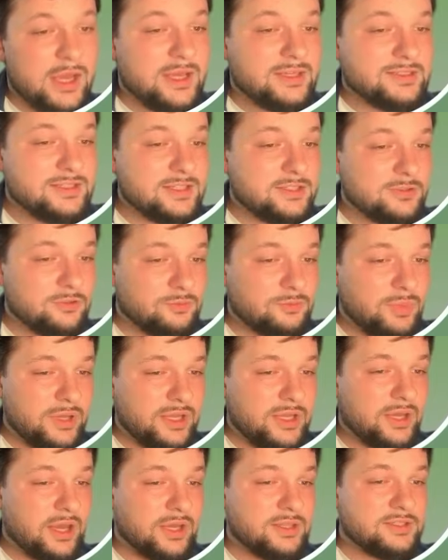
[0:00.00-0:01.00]
This could
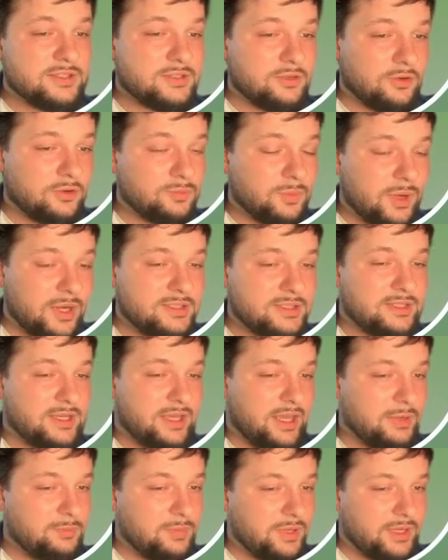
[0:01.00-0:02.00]
be a third-party
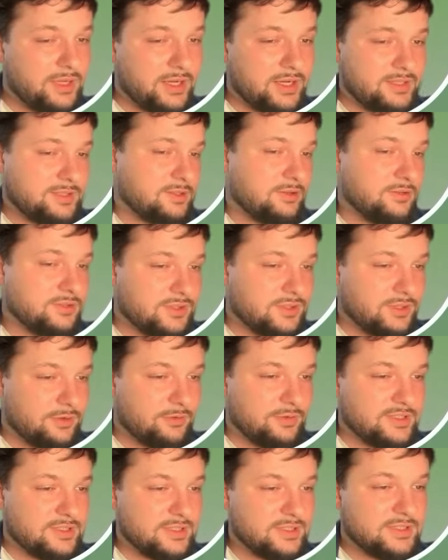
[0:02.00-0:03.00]
APIs or
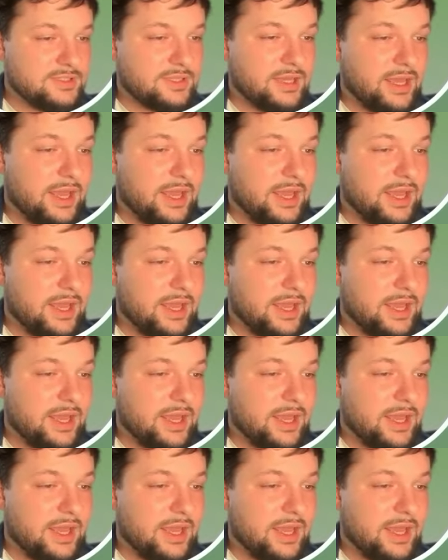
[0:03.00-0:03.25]
services